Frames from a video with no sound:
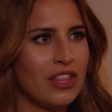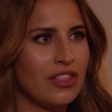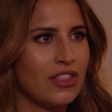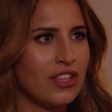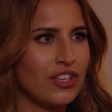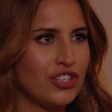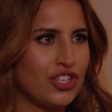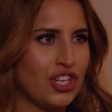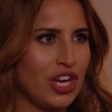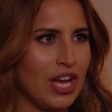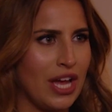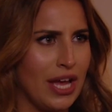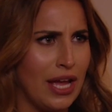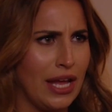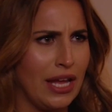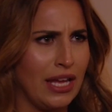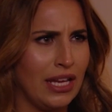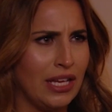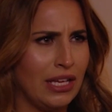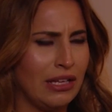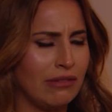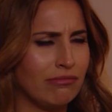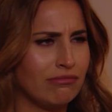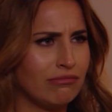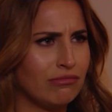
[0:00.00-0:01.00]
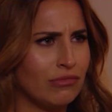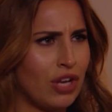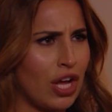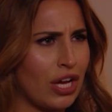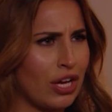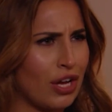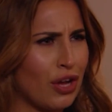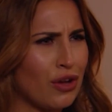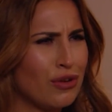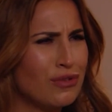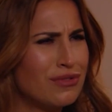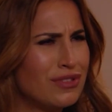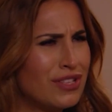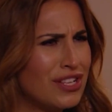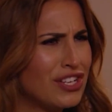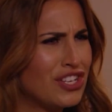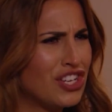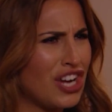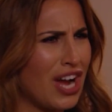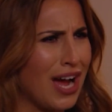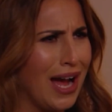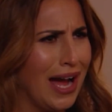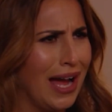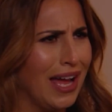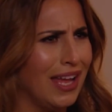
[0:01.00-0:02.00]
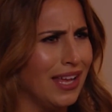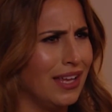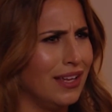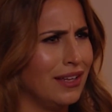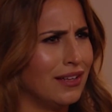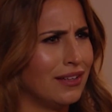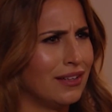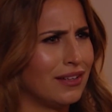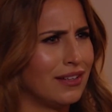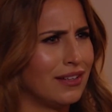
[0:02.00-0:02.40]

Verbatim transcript: and the G. Like who's the J?